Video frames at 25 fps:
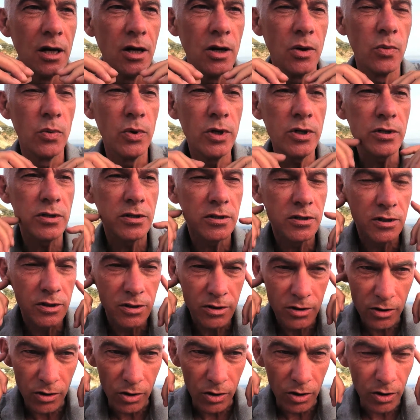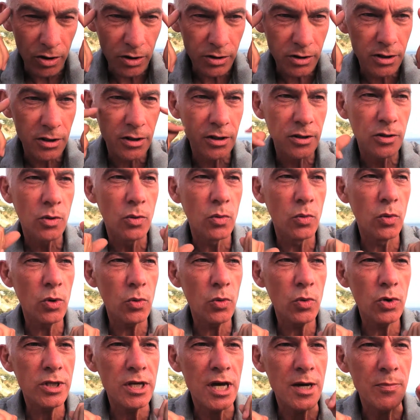We thought, what
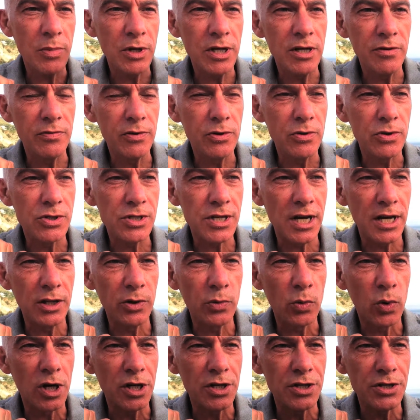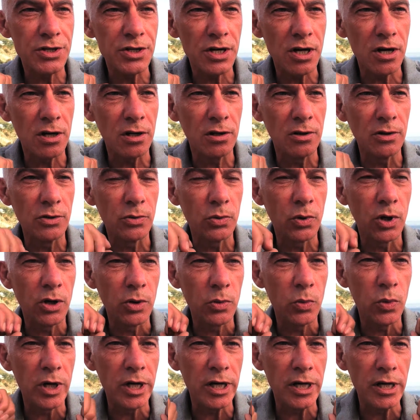would happen if you sent one sound
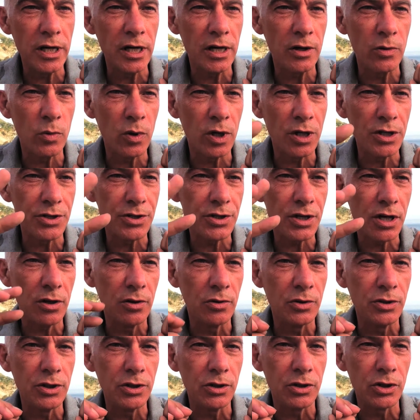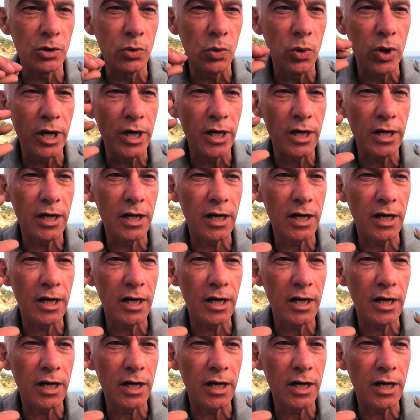one way and one sound the other way,